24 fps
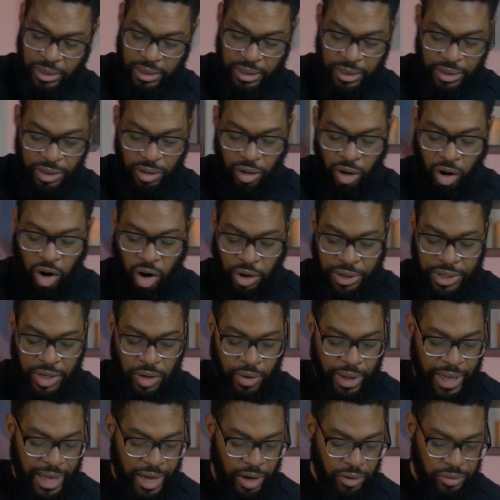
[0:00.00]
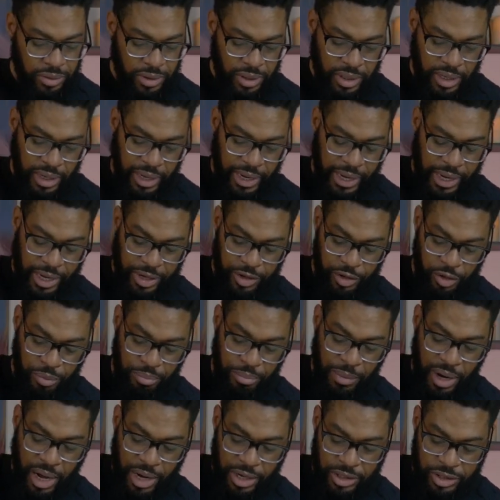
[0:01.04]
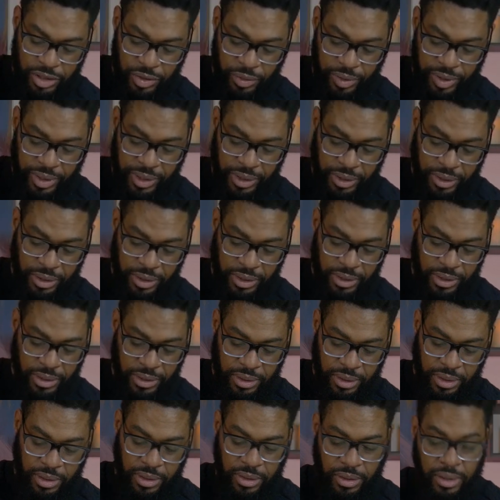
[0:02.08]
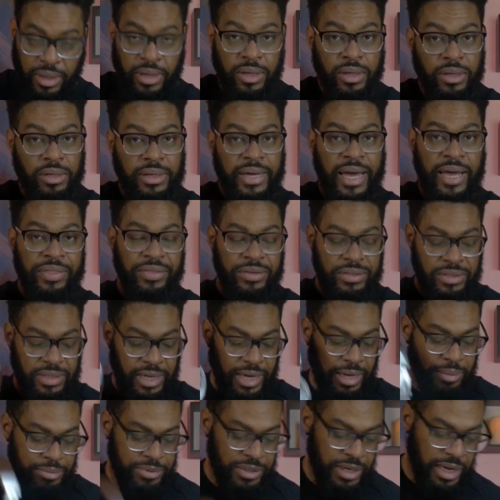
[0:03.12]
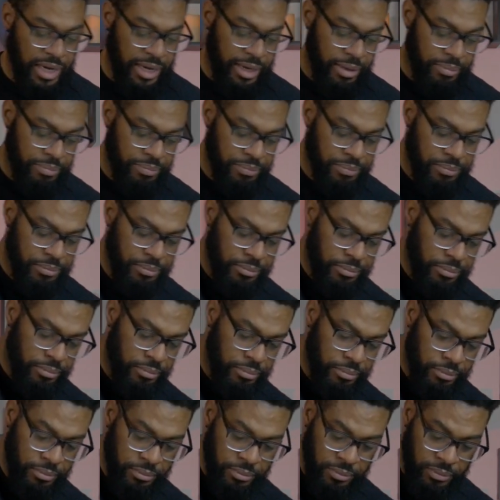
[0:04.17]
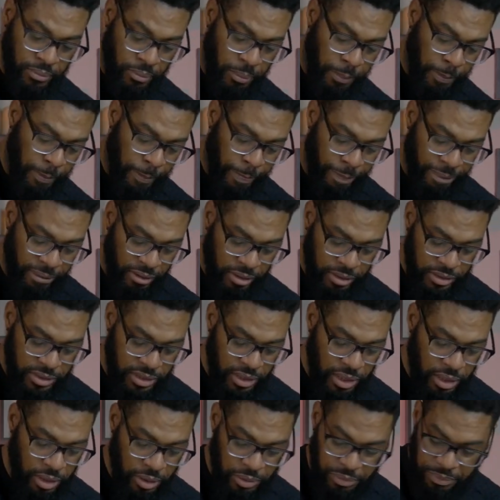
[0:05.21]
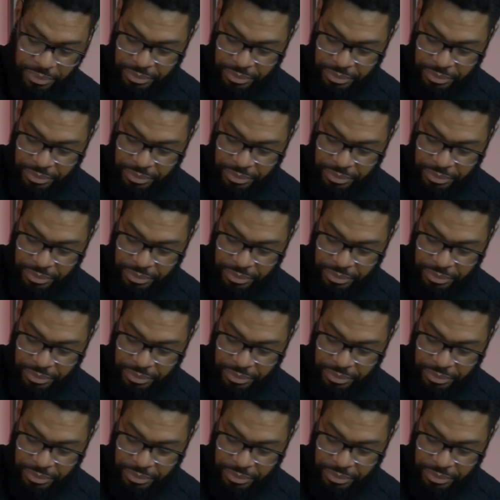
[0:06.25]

your audio out and you're monitoring at the same time. So